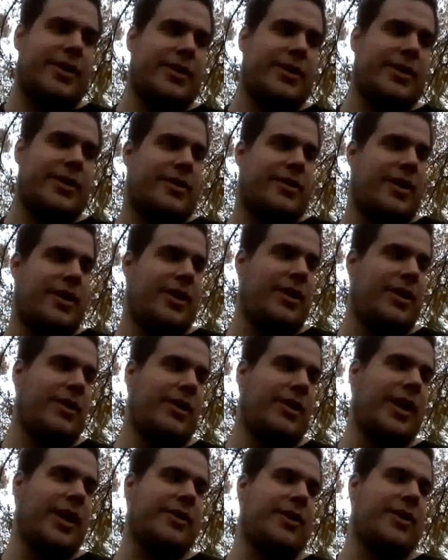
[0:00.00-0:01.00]
just
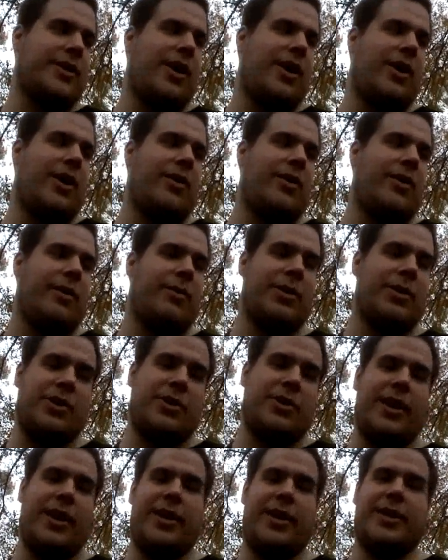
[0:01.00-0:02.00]
like to know what you
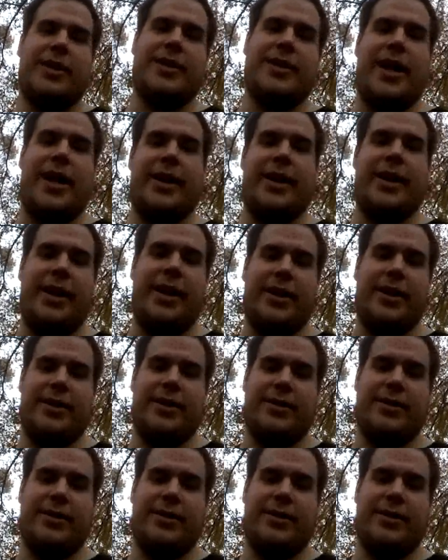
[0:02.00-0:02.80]
think of this idea.